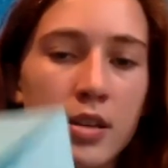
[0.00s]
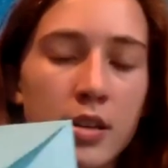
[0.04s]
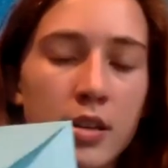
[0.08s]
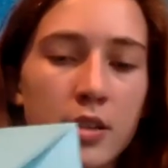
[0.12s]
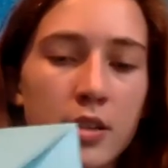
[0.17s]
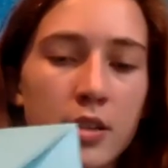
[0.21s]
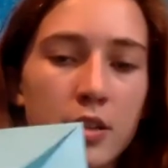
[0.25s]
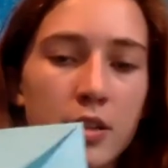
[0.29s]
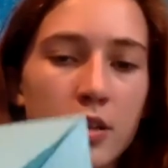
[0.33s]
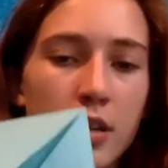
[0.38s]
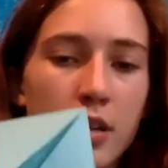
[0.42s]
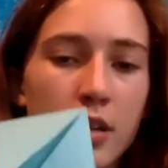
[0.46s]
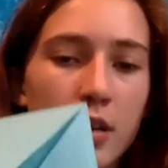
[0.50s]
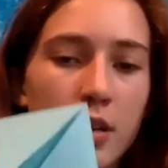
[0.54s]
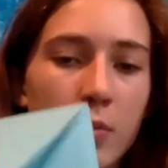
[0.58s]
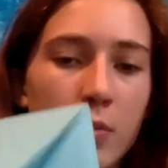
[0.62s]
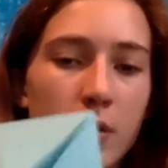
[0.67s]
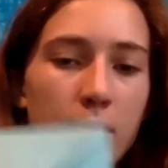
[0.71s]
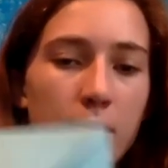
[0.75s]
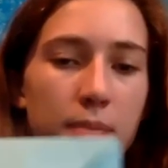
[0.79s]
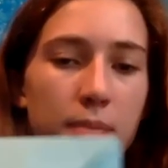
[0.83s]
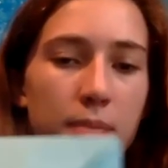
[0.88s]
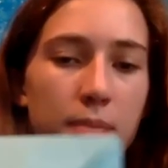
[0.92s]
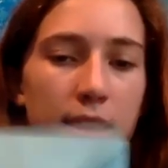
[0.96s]
You're going to want
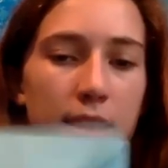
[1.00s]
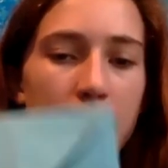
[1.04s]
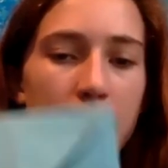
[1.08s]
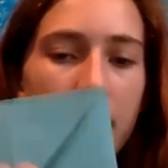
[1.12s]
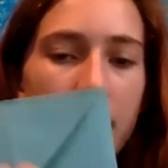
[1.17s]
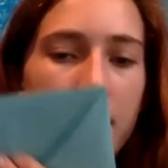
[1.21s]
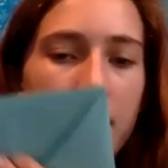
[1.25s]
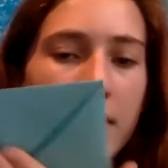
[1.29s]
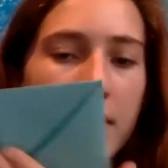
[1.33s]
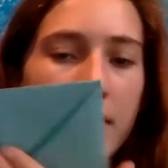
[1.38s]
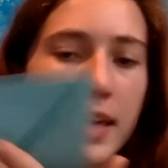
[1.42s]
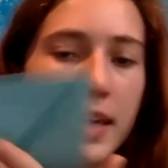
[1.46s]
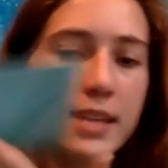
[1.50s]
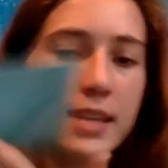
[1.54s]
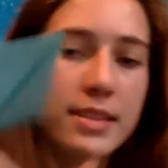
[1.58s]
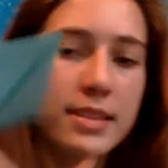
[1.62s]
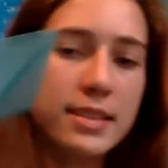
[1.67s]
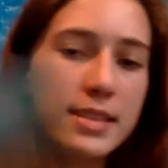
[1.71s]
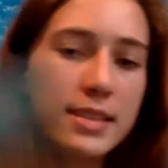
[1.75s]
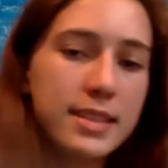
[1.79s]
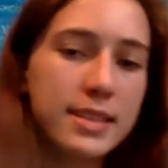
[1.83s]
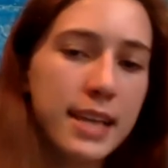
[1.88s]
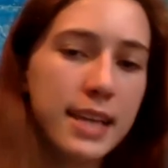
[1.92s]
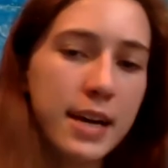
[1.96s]
to make that face
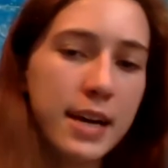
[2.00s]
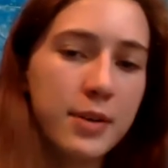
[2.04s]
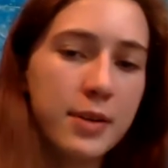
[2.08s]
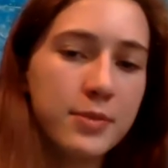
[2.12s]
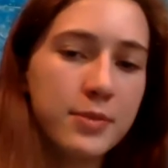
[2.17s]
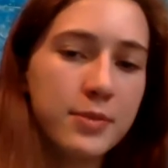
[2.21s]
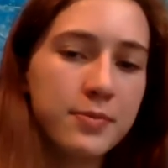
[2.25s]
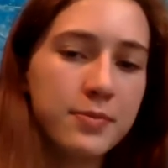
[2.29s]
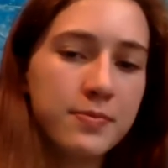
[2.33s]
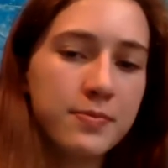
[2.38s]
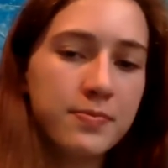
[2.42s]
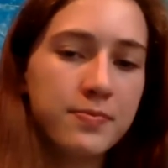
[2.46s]
down.